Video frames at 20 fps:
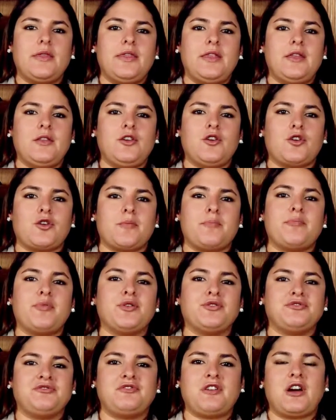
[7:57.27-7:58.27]
your
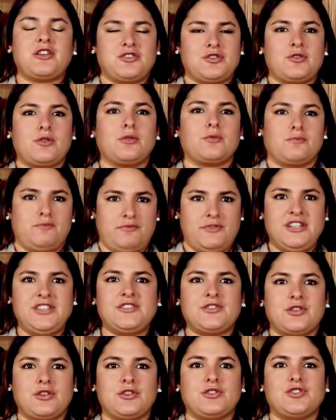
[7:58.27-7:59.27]
postdoctoral
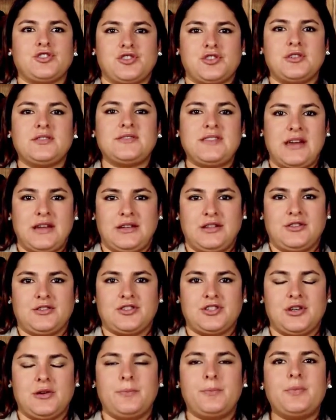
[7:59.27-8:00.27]
research
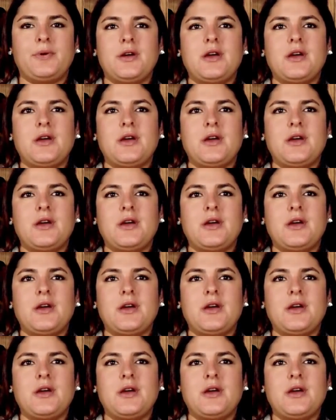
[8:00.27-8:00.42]
tenureship,